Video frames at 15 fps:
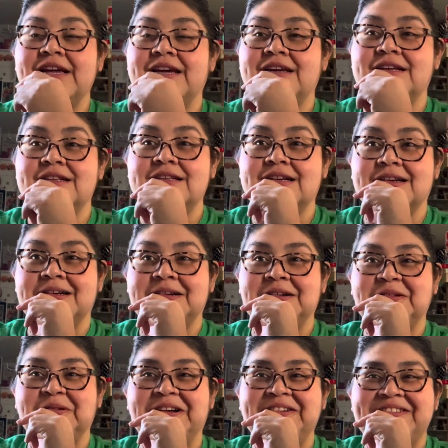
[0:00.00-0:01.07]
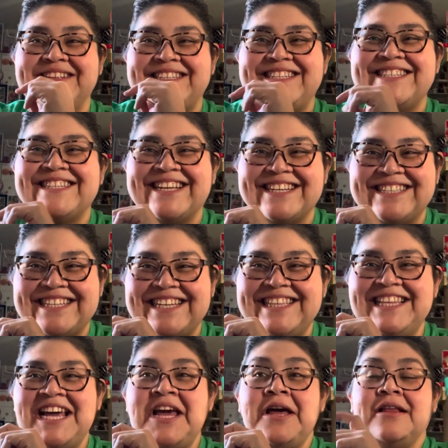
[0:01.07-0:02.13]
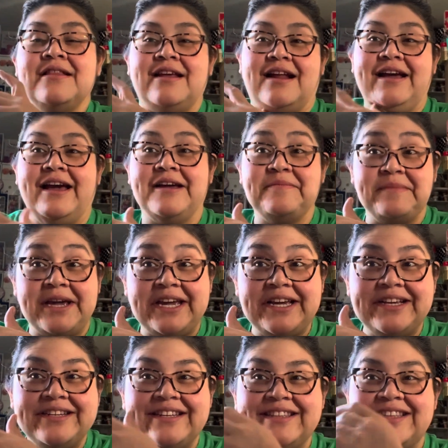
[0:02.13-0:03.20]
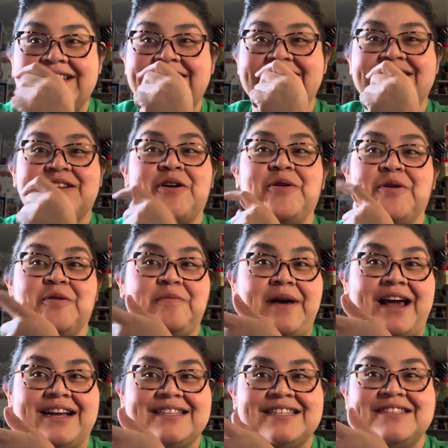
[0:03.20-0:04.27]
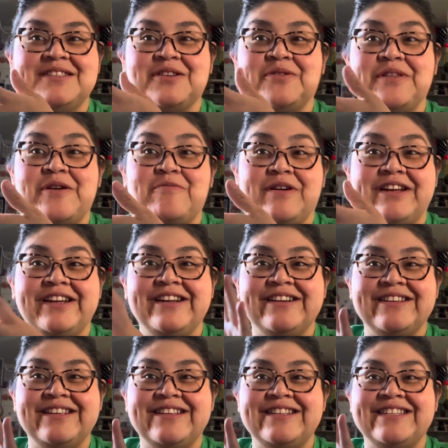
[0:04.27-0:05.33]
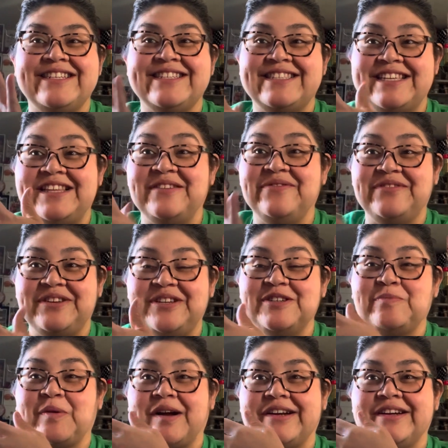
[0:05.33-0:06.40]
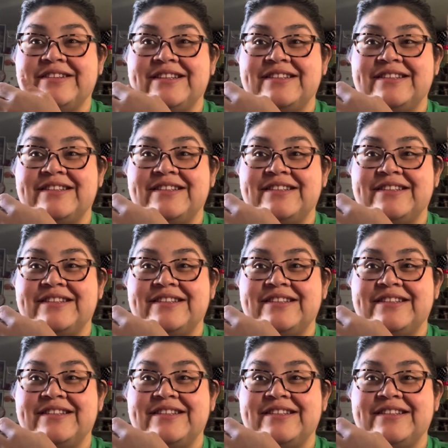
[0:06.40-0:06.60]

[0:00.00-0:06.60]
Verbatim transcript: And uh, I was discussing that I had made these cocoa packs and so they wanted a, to see the finished product.